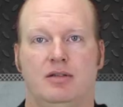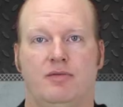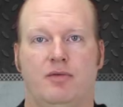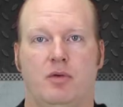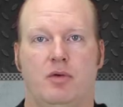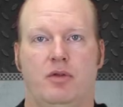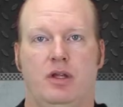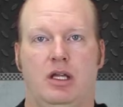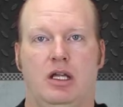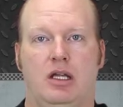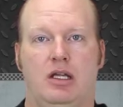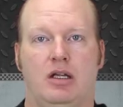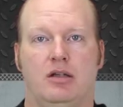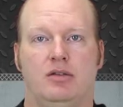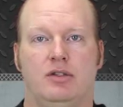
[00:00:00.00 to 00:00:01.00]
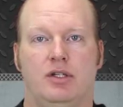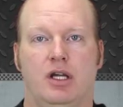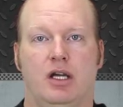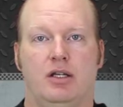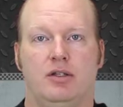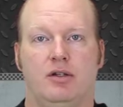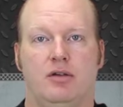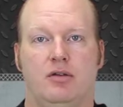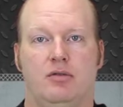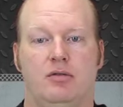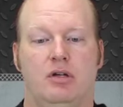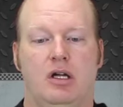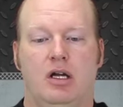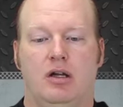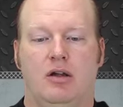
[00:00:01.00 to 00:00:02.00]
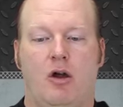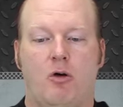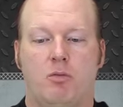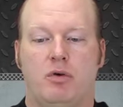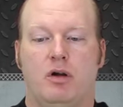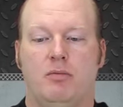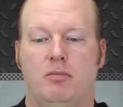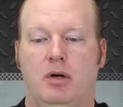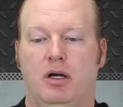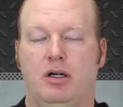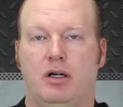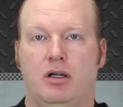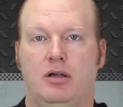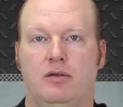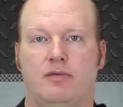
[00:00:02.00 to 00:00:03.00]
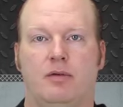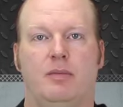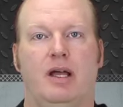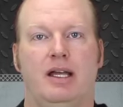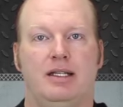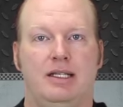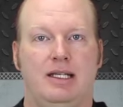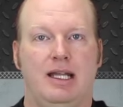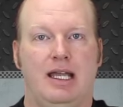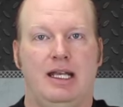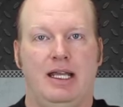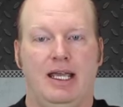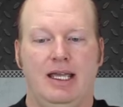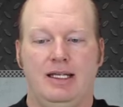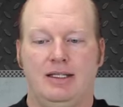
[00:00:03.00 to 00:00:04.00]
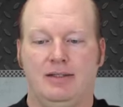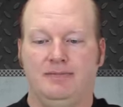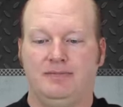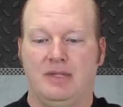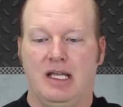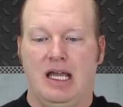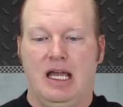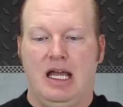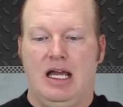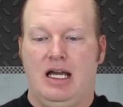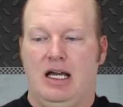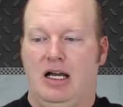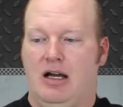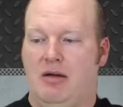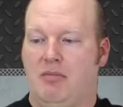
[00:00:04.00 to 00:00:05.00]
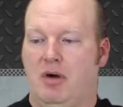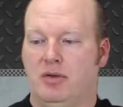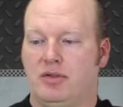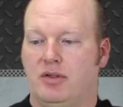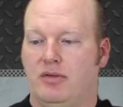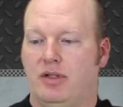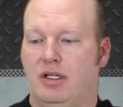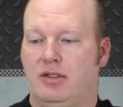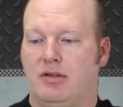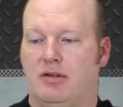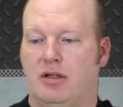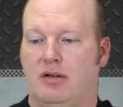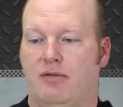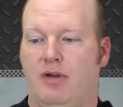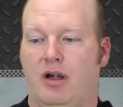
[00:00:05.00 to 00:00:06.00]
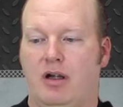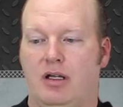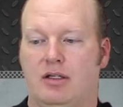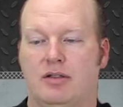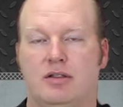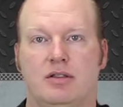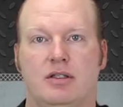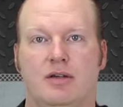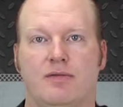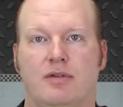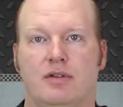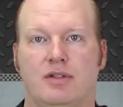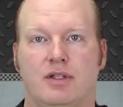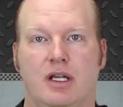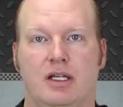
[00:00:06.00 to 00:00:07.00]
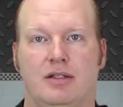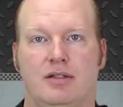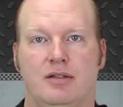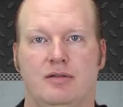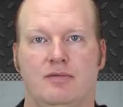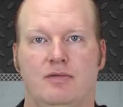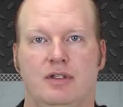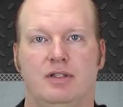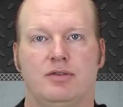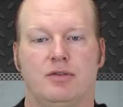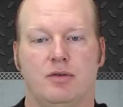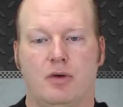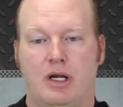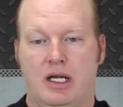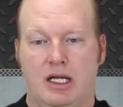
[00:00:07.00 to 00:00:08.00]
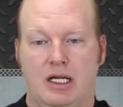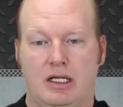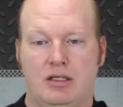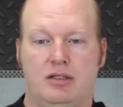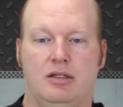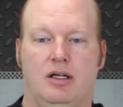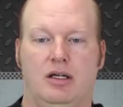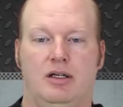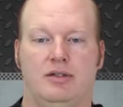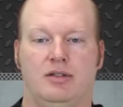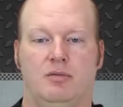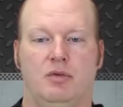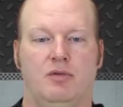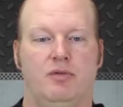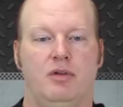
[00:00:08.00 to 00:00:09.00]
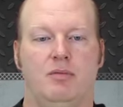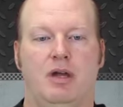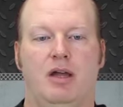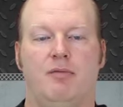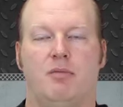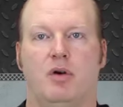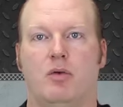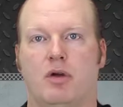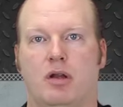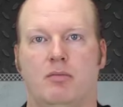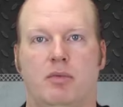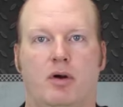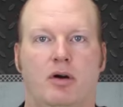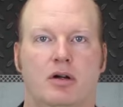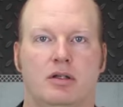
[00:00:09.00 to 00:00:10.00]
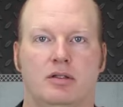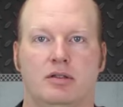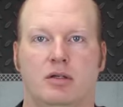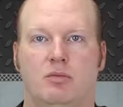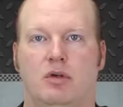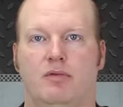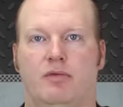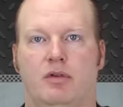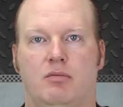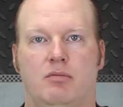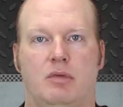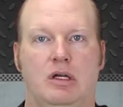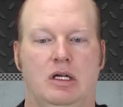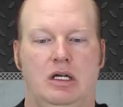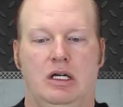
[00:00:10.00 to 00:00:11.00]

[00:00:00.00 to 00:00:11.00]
for the G.I. Joe Cobra Bugg from 1988. Uh, most of these are in various different states of disarray. Uh, some of them have broken parts. Some of them